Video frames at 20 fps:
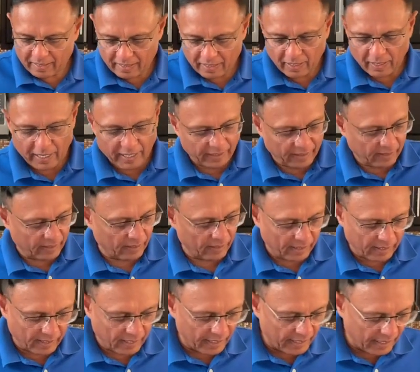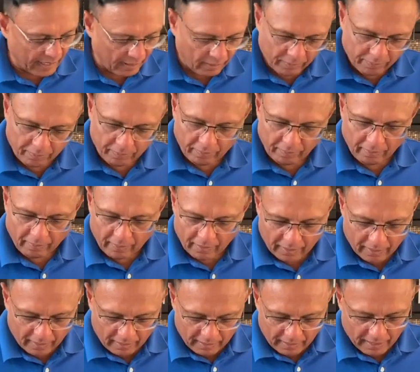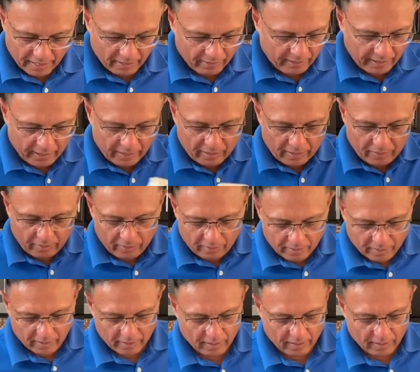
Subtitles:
All right, so it's clean now. Now we're gonna do